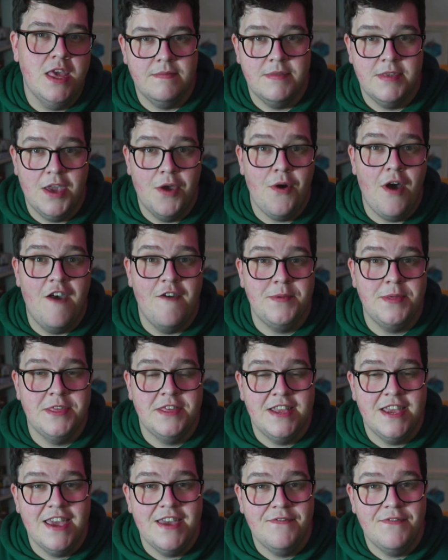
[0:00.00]
So I've been
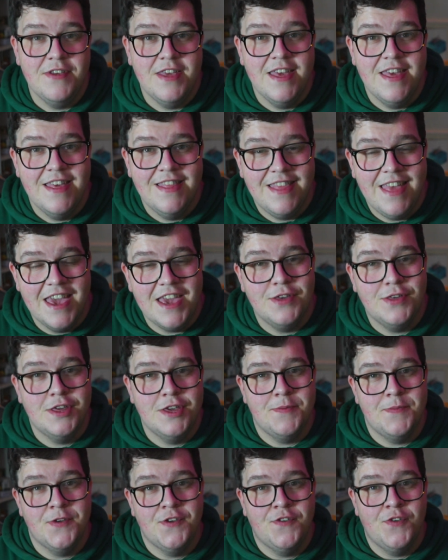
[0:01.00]
Steve. Thank you
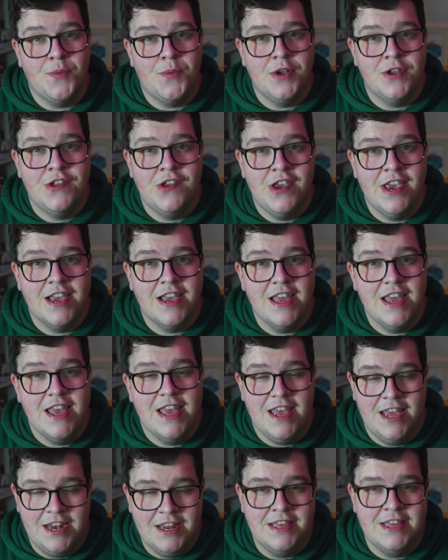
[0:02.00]
so much for watching,
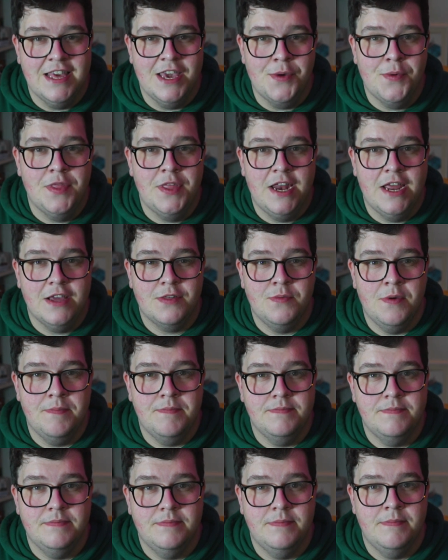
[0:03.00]
and I'll see you on the next one.
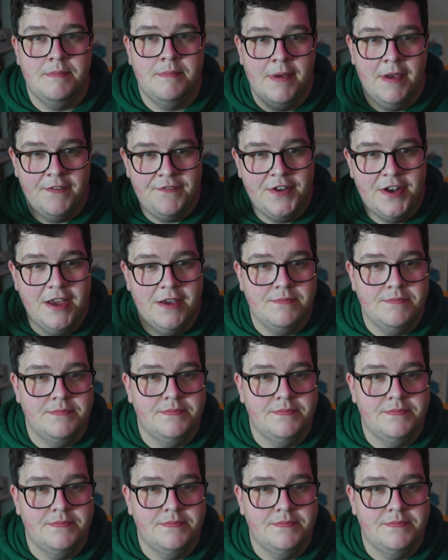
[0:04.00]
Bye for now.